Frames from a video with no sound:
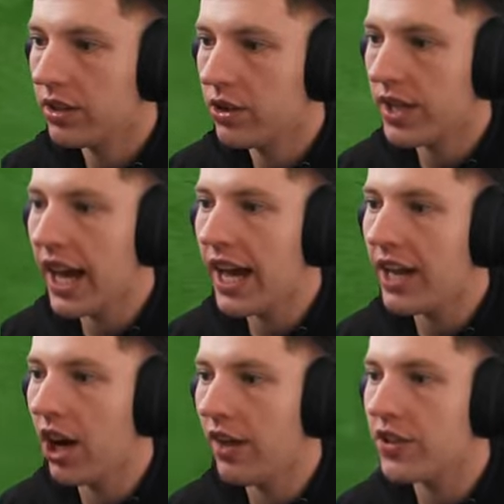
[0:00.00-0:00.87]
You
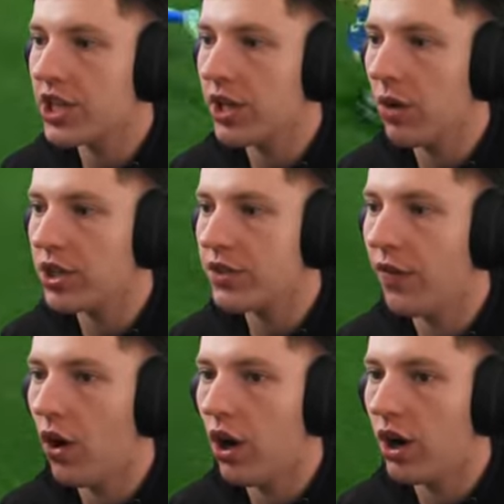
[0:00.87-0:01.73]
can. Iversen, he wants
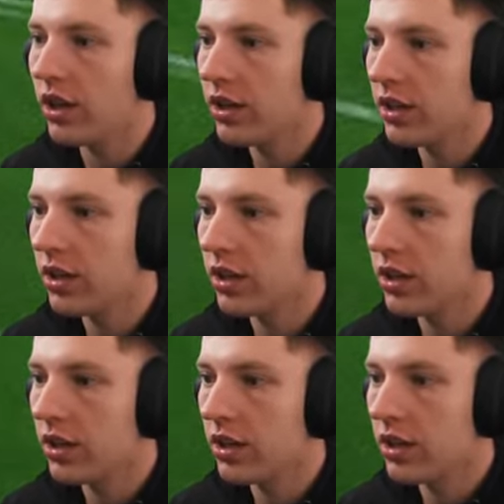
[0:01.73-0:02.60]
four.
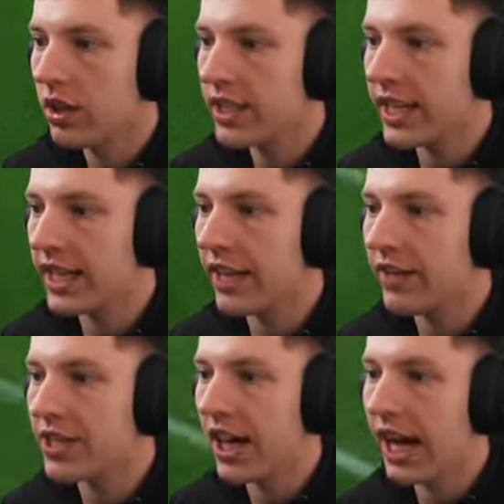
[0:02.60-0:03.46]
He's going to
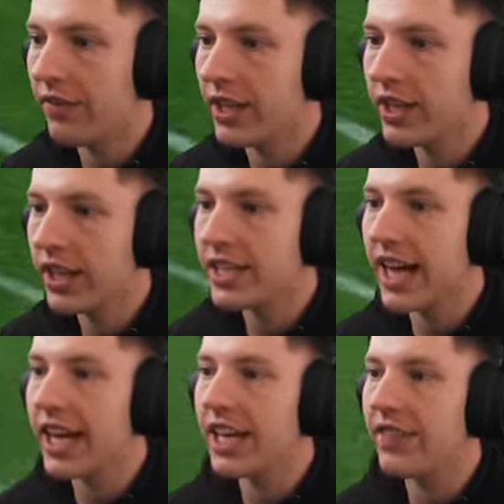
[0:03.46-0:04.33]
give it to Harvey. He's
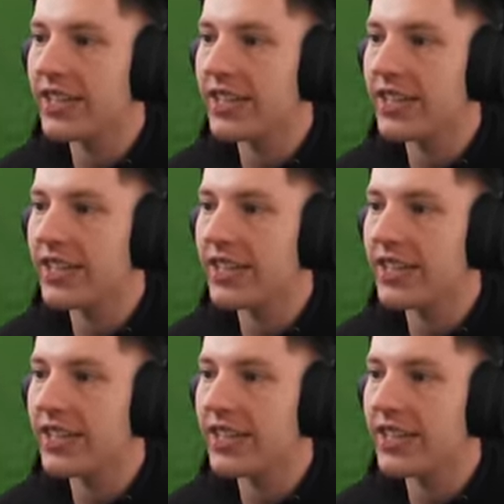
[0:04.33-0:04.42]
going to